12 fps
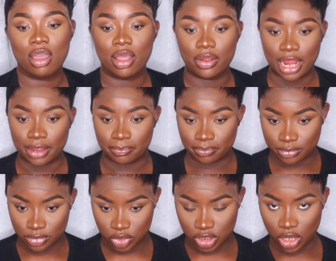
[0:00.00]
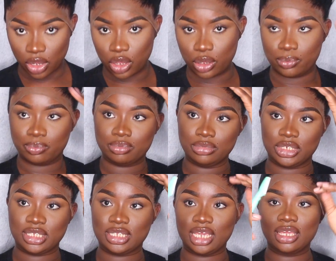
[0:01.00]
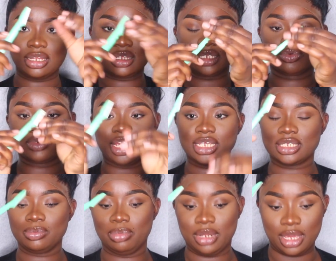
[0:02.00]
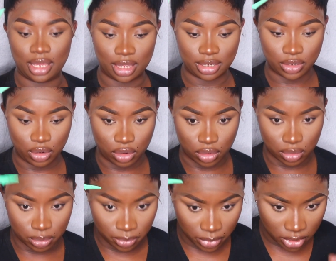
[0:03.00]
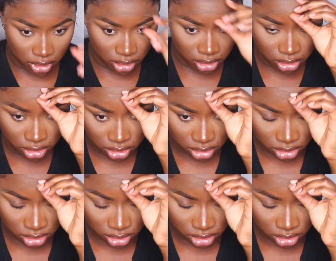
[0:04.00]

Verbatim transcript: Alright, so just taking this razor blade comb thing.